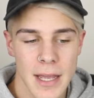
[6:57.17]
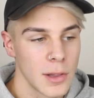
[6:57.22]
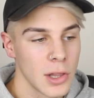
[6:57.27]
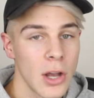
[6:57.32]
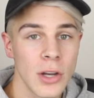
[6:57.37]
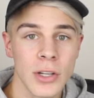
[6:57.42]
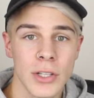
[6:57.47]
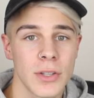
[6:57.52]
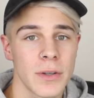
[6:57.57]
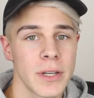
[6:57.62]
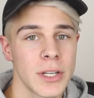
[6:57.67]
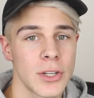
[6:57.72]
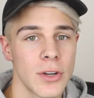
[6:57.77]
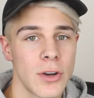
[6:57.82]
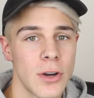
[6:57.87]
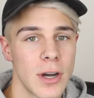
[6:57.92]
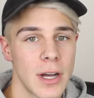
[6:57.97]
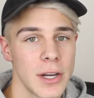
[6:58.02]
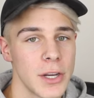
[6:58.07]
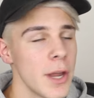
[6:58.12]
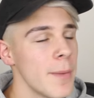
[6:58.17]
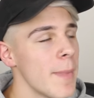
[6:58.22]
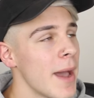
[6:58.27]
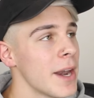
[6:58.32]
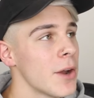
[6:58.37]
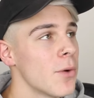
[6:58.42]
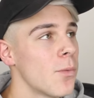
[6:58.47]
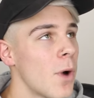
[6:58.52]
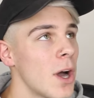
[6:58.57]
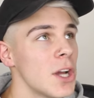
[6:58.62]
Long story short, no
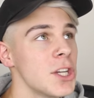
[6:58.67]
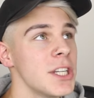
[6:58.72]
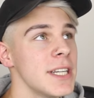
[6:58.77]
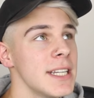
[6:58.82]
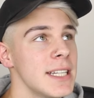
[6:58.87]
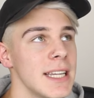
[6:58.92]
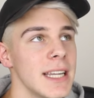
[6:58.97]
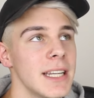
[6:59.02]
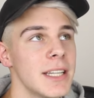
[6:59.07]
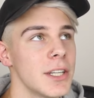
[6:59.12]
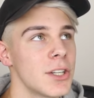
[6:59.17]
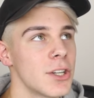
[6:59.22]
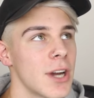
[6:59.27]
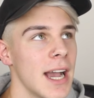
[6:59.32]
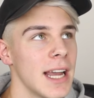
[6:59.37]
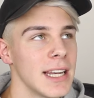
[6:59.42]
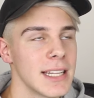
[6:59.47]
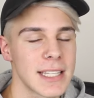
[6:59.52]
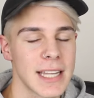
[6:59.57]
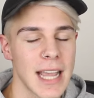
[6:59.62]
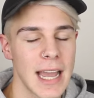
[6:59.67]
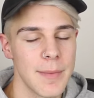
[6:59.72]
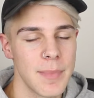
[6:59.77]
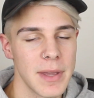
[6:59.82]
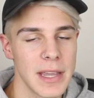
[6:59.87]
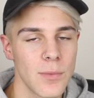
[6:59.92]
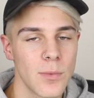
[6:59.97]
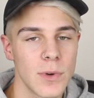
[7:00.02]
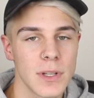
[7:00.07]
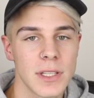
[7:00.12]
matter what she did to try and escape,
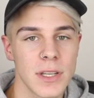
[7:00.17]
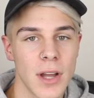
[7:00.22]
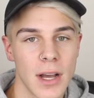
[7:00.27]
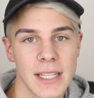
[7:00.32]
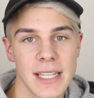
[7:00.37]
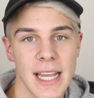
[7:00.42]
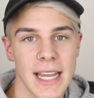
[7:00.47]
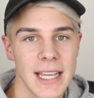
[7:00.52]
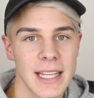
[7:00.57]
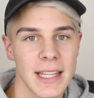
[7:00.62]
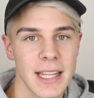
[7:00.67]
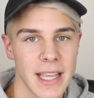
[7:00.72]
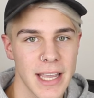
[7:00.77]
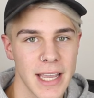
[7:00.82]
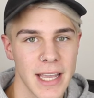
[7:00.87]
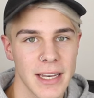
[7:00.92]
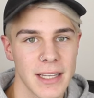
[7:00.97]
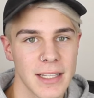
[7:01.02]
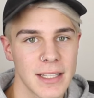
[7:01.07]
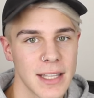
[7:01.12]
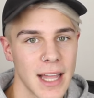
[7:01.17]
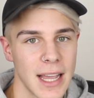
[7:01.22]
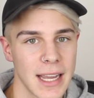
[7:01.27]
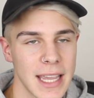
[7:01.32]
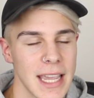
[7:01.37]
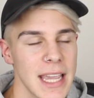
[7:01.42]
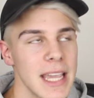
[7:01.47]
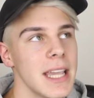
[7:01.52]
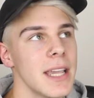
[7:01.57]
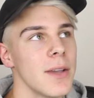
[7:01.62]
he was not taking the hints,
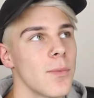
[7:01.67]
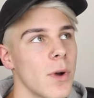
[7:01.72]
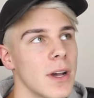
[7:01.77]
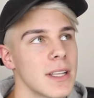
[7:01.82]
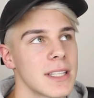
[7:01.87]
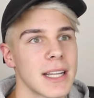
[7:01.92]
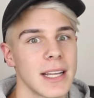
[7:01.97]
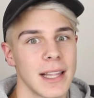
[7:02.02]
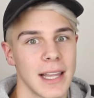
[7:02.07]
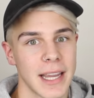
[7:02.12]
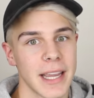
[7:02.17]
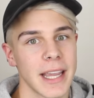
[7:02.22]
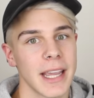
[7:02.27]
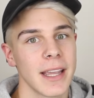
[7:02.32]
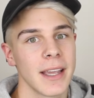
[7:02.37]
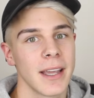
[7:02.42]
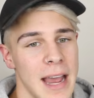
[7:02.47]
like he was clingy.